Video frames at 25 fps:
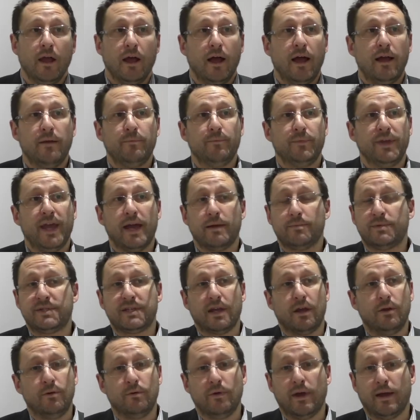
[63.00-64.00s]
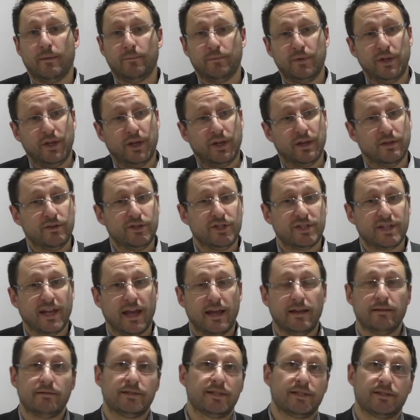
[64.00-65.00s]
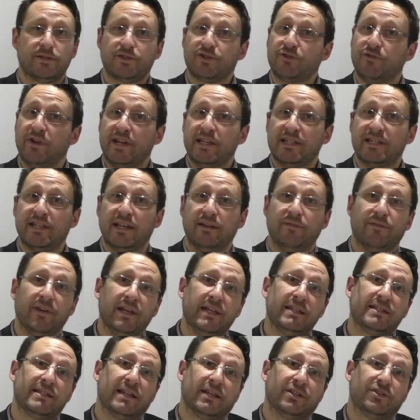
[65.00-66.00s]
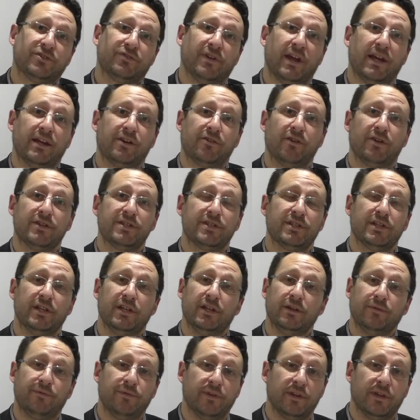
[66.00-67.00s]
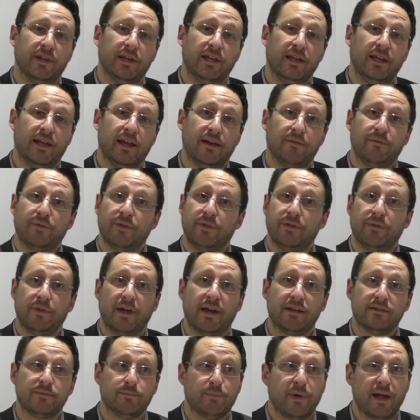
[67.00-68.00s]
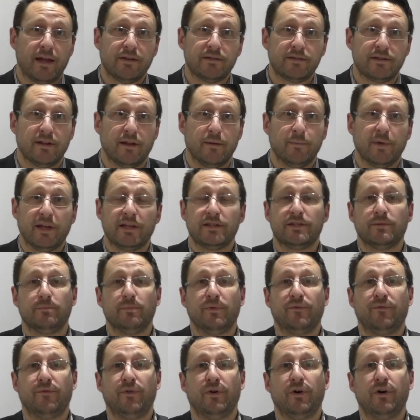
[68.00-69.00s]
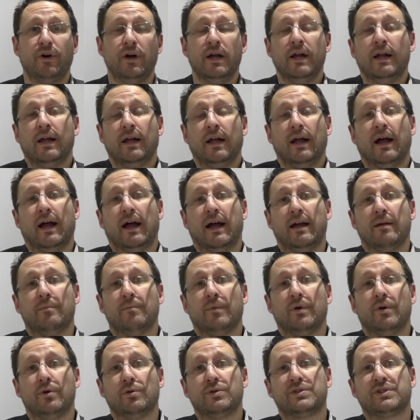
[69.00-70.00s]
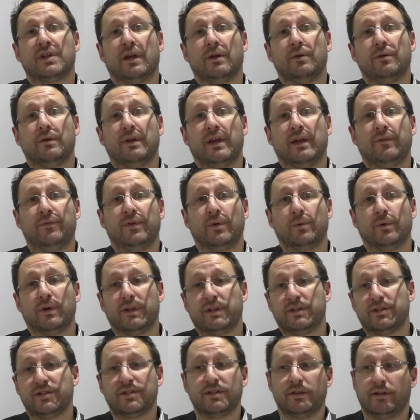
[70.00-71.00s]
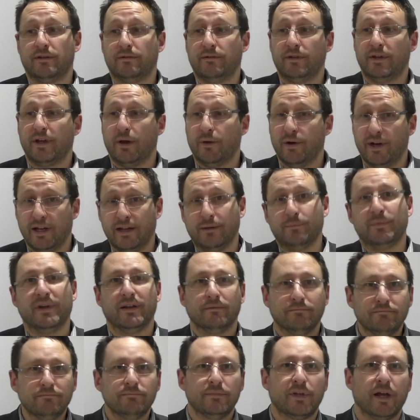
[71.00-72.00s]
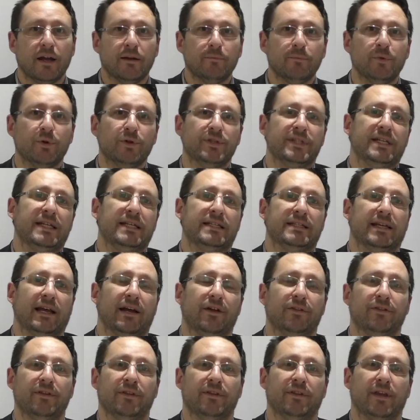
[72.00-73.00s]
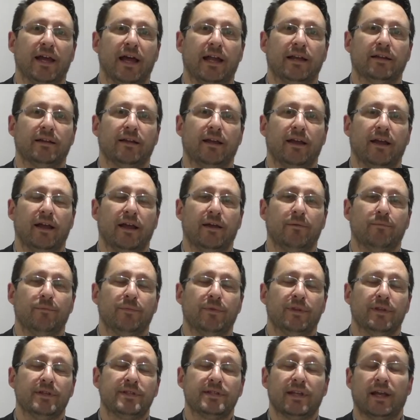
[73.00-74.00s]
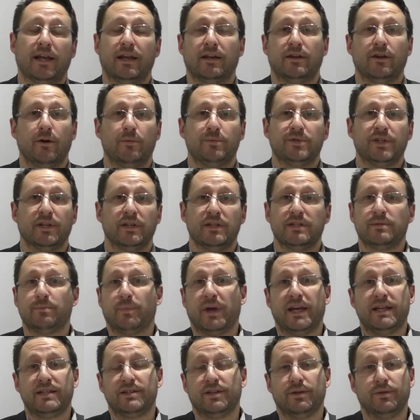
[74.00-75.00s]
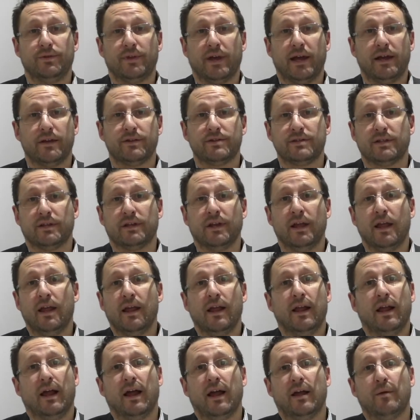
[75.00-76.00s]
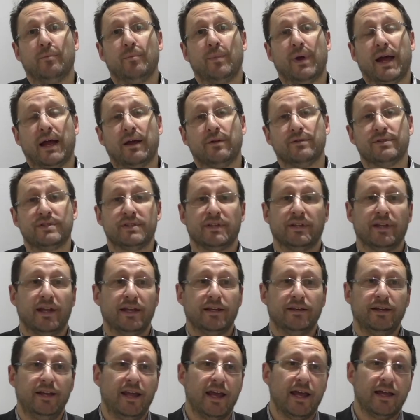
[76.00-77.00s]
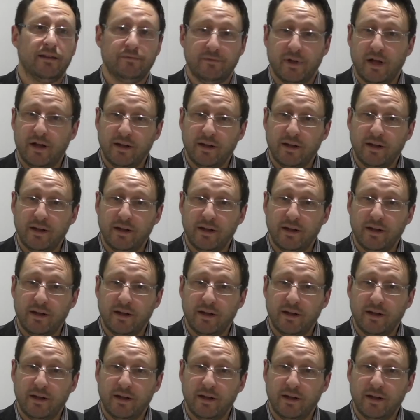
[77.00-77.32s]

You can just get screened CVs sent straight across to you for the £1,000 that I mentioned before. Also, if you want to just go a little bit kind of more detailed than that, the second option is pay £2,000, and then